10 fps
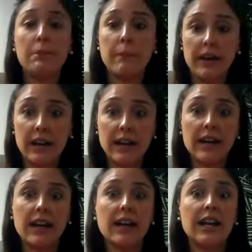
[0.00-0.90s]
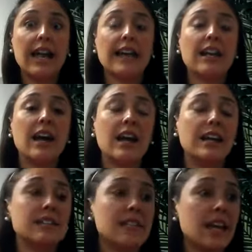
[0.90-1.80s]
But like
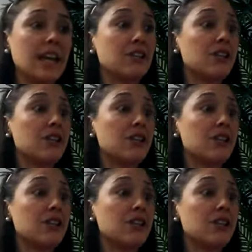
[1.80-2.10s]
Lala is saying,